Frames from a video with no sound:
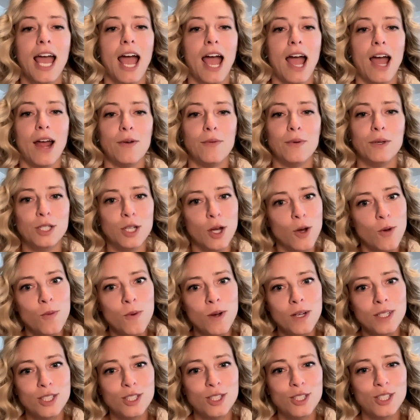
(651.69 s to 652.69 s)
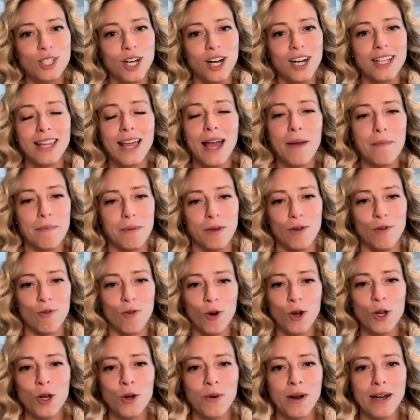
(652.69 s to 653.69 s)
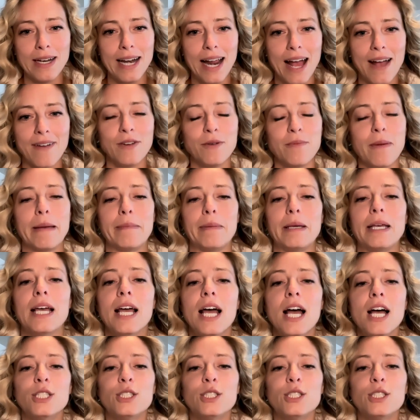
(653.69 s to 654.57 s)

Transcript: and we don't want you starting that before you're ready to have your baby.